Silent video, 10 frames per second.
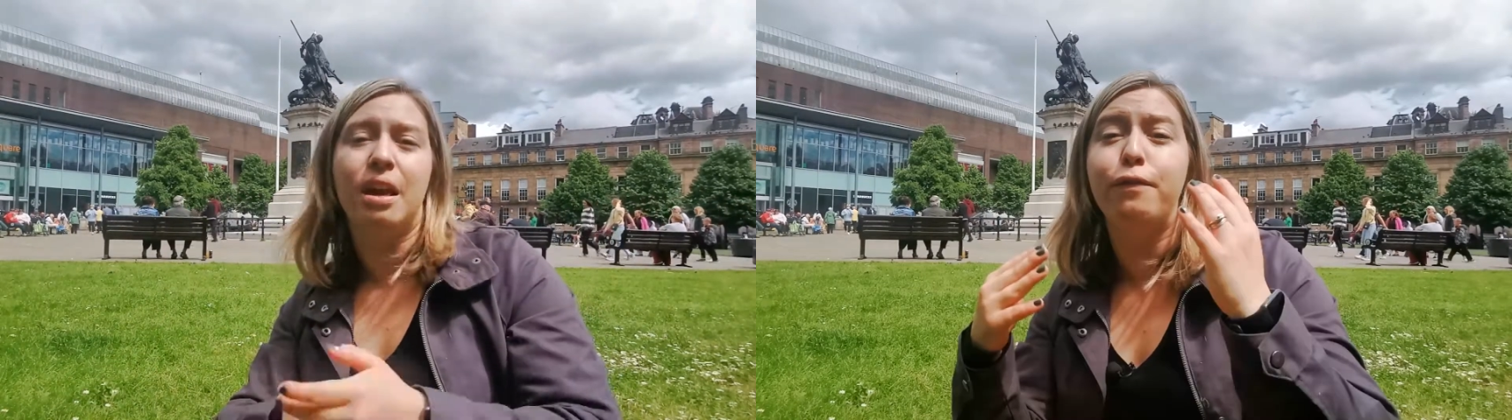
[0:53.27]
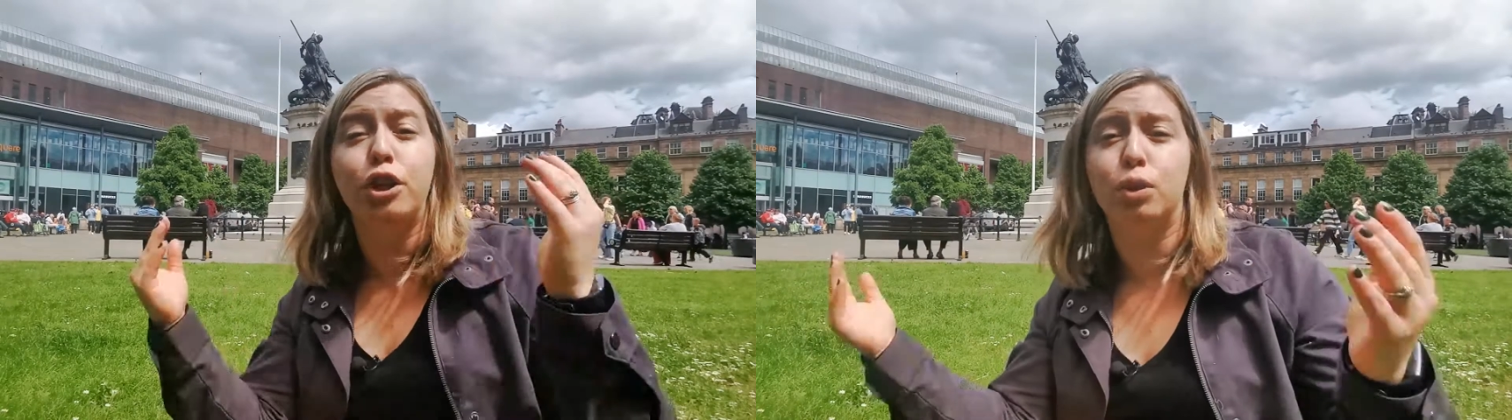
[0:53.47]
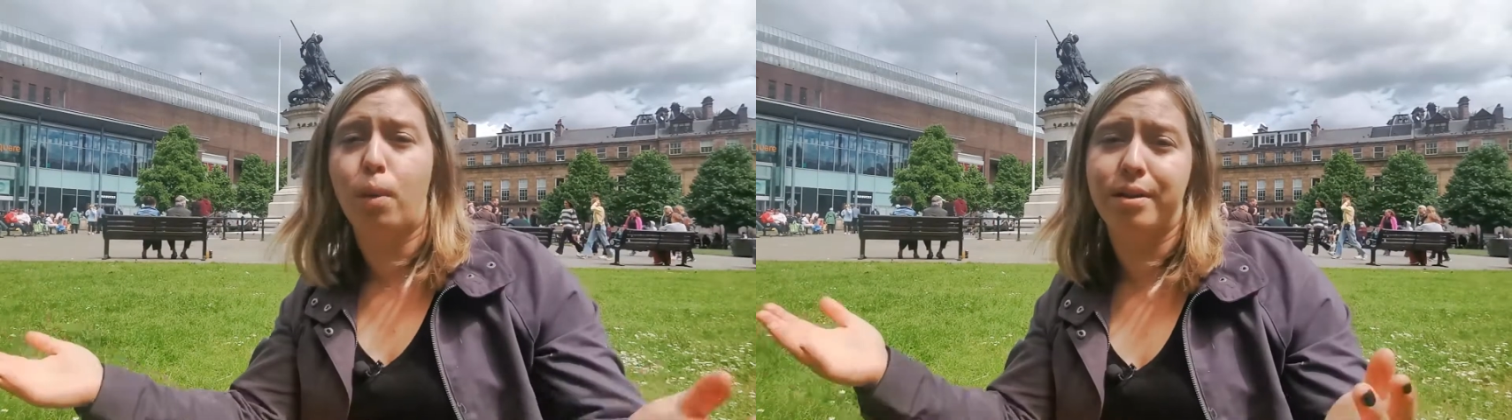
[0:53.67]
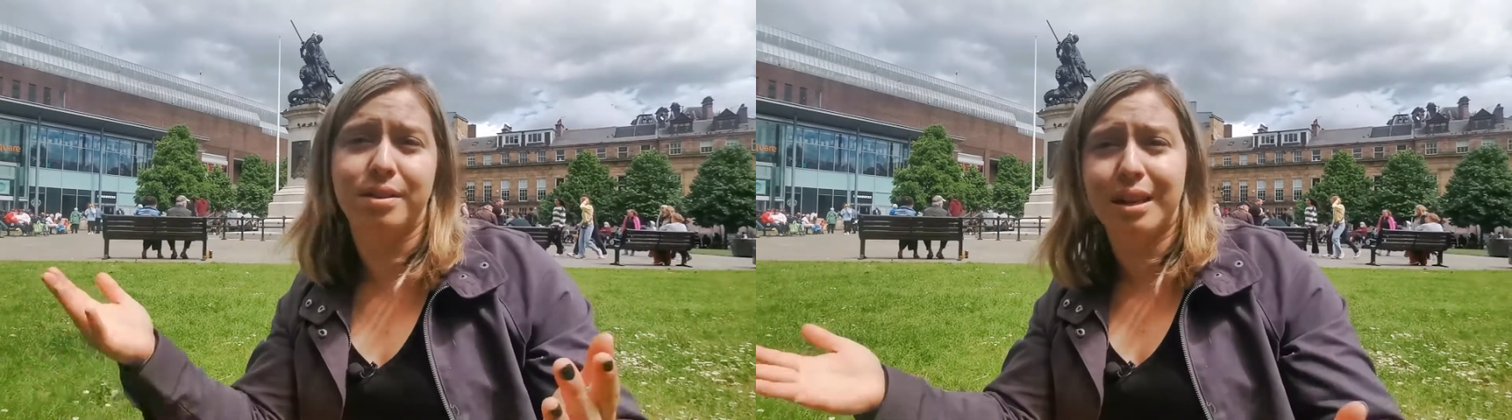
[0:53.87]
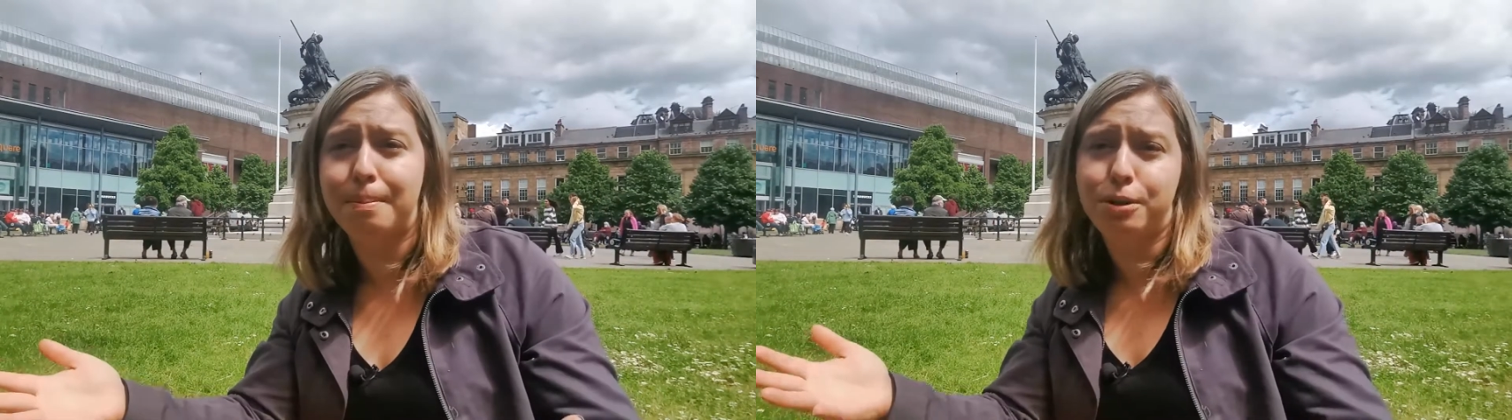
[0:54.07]
If you just wanna
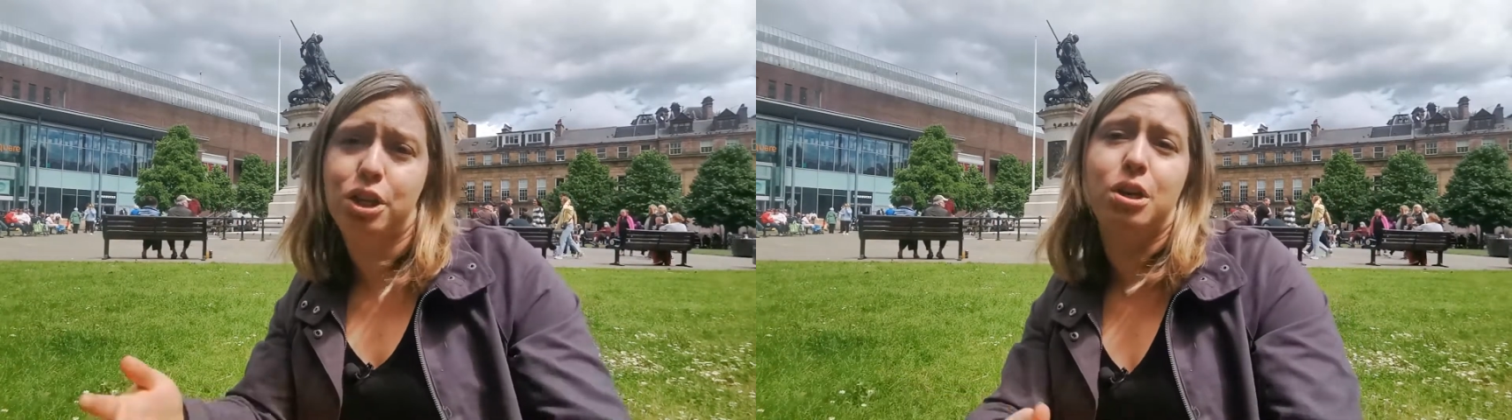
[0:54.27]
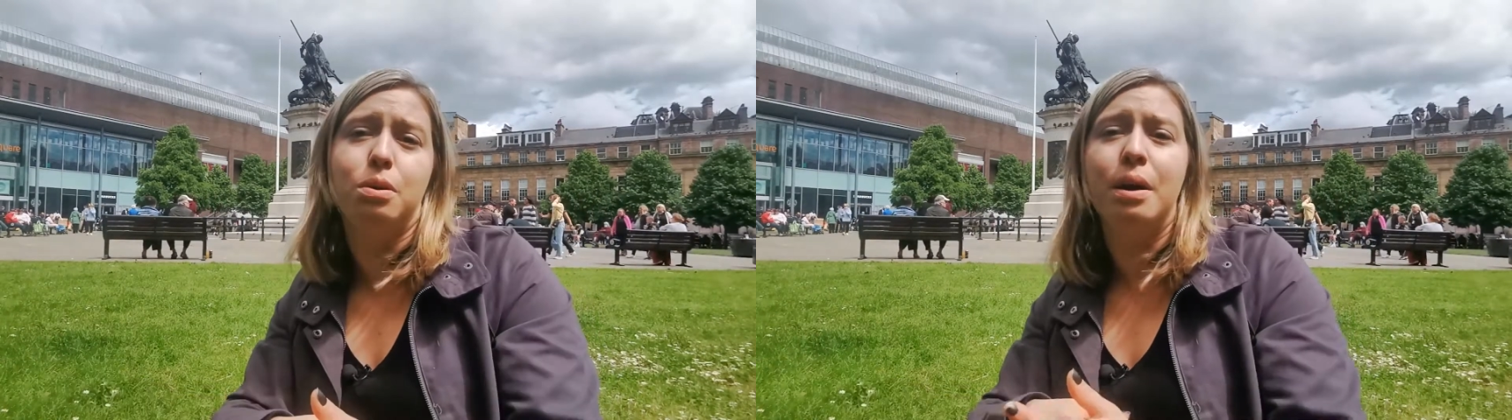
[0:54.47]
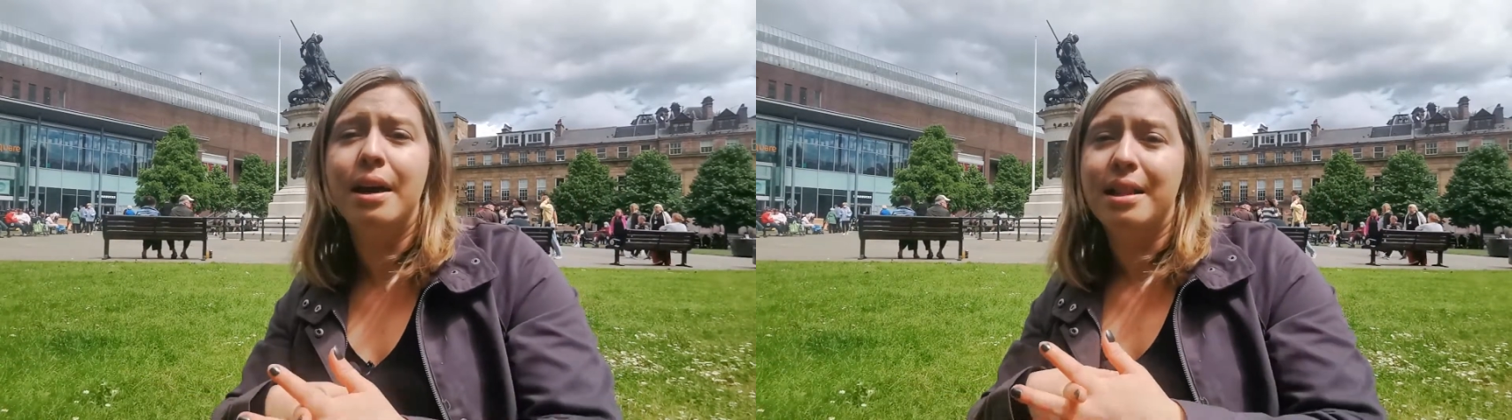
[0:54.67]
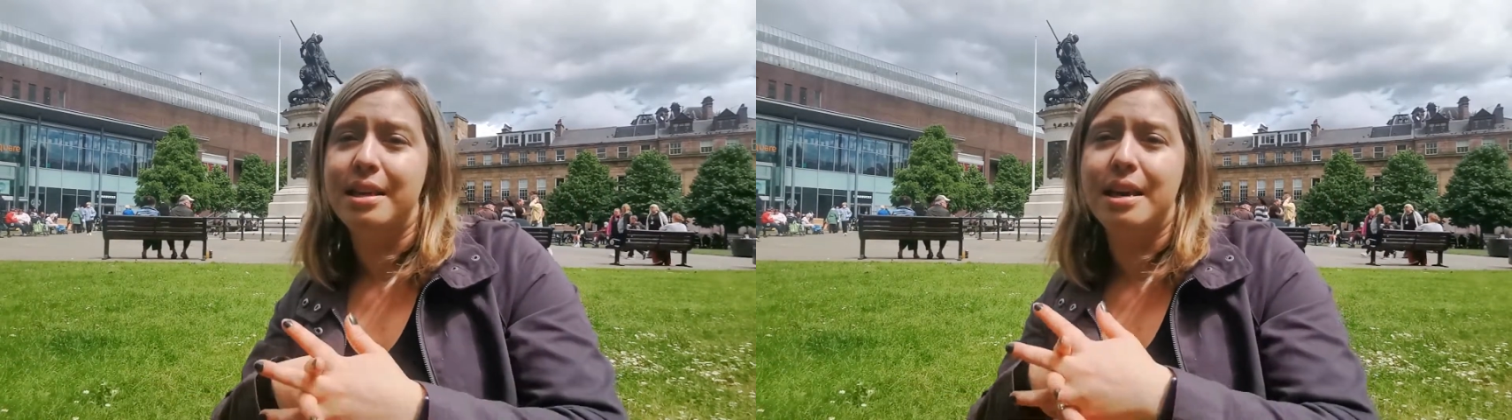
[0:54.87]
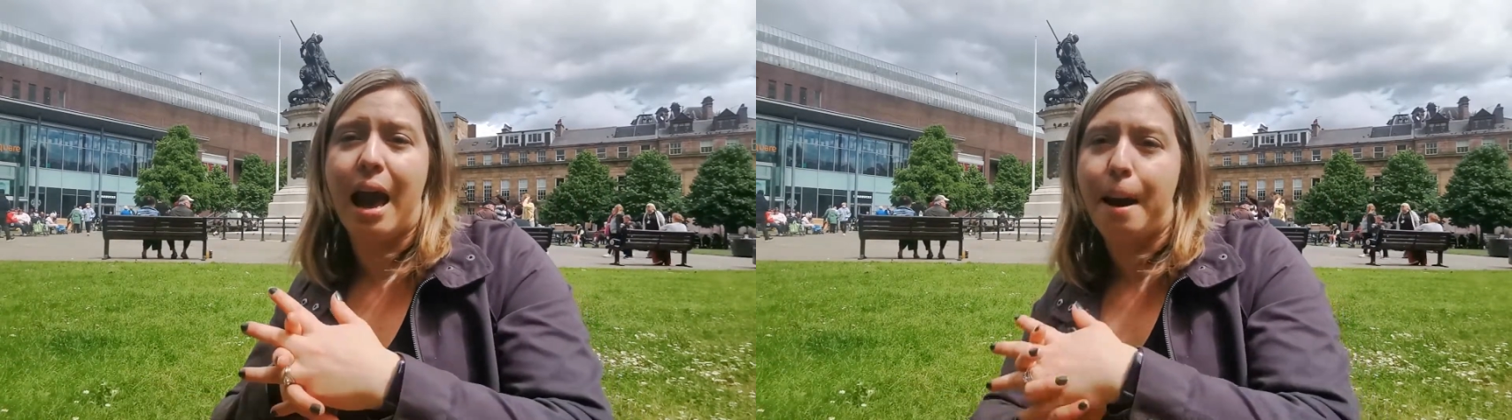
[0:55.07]
skip to
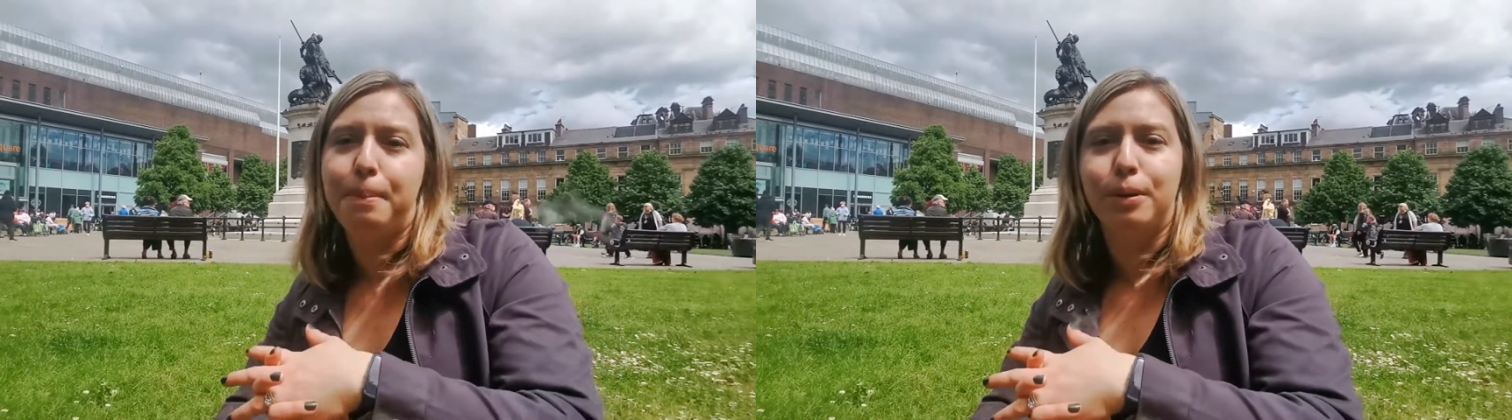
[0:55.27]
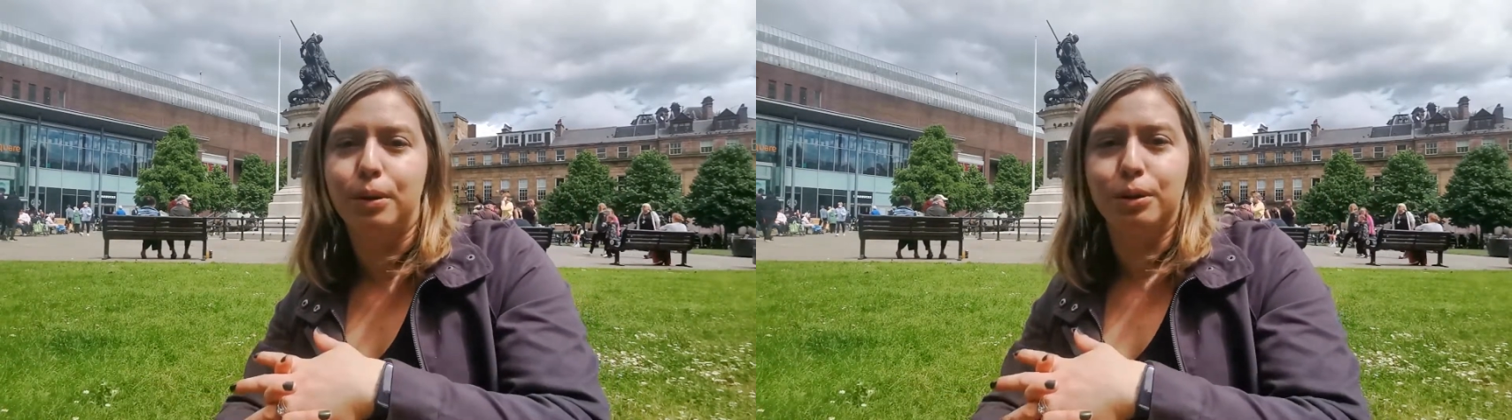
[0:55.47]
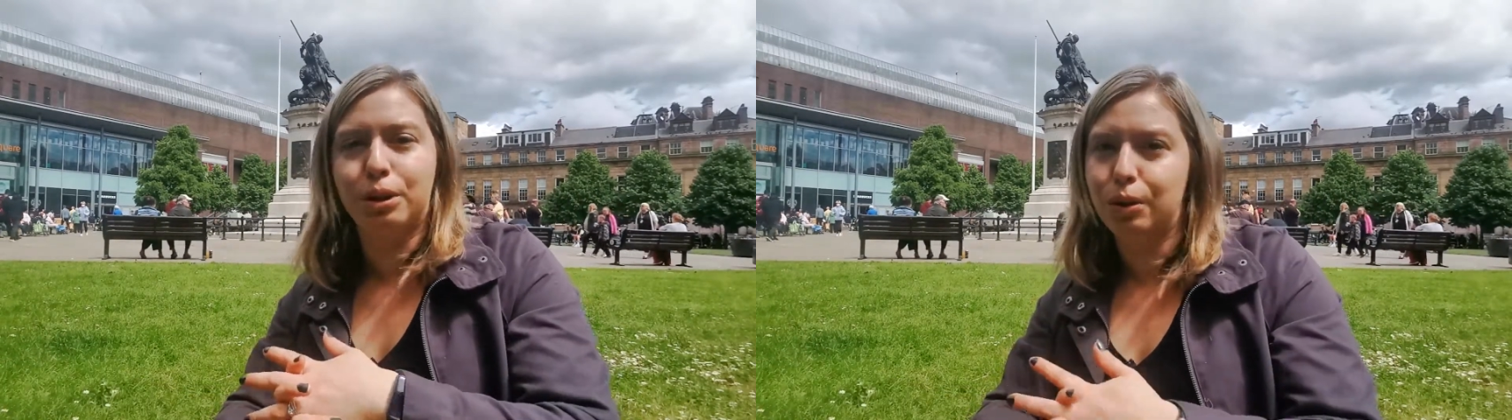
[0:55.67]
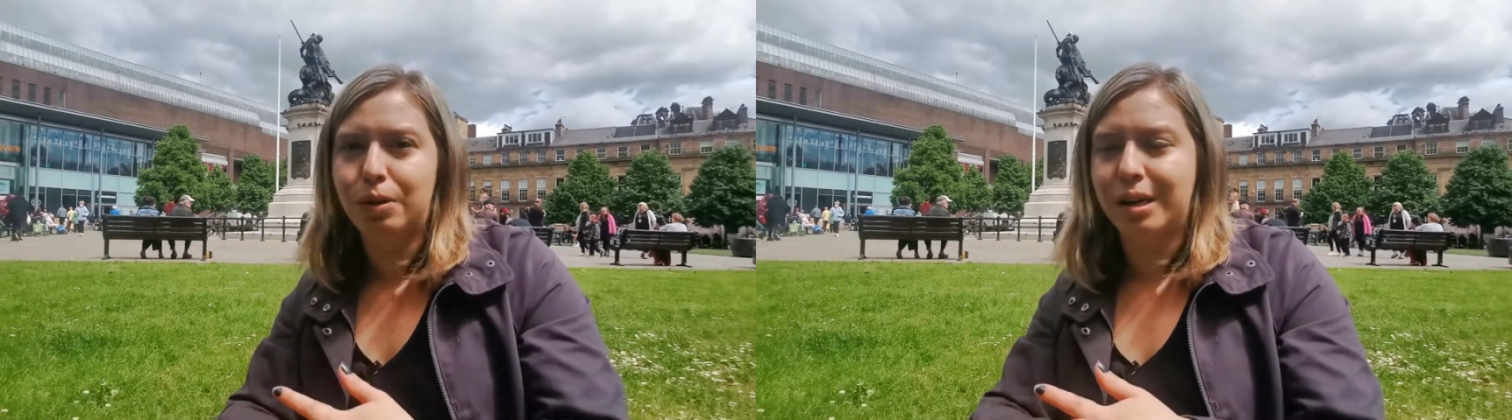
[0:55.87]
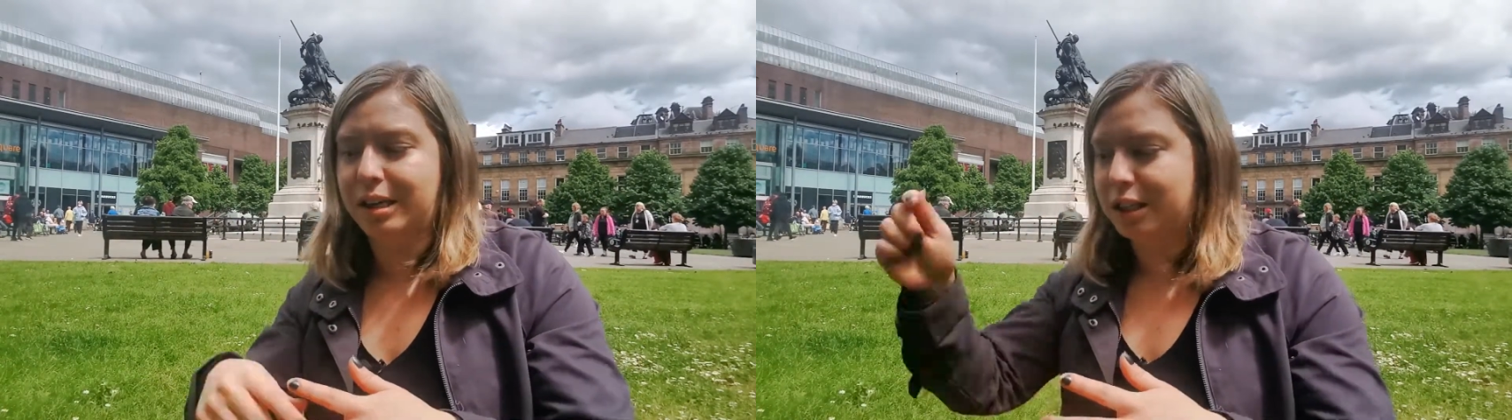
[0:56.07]
the Apple
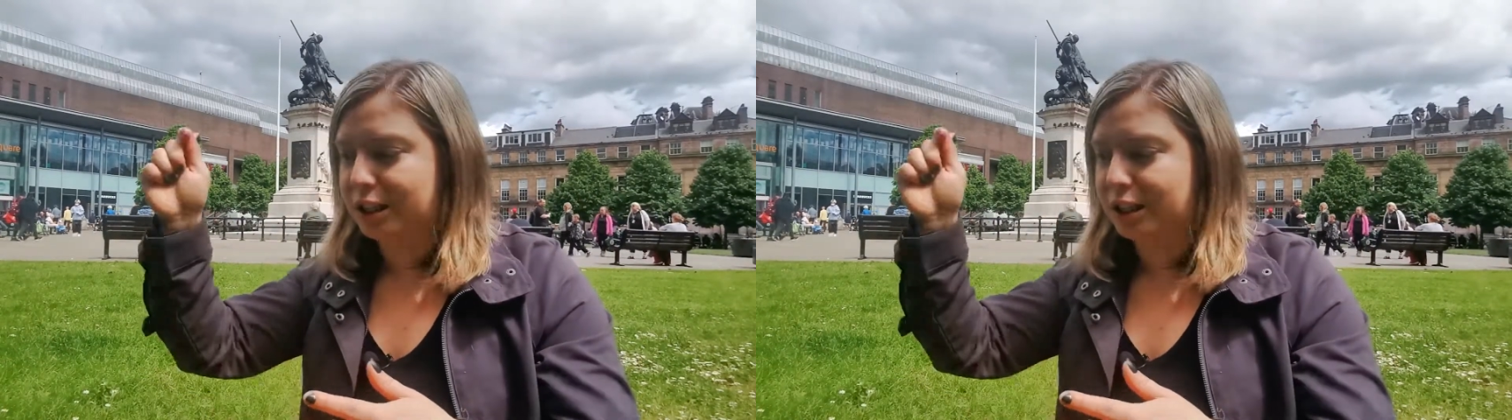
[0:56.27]
Store,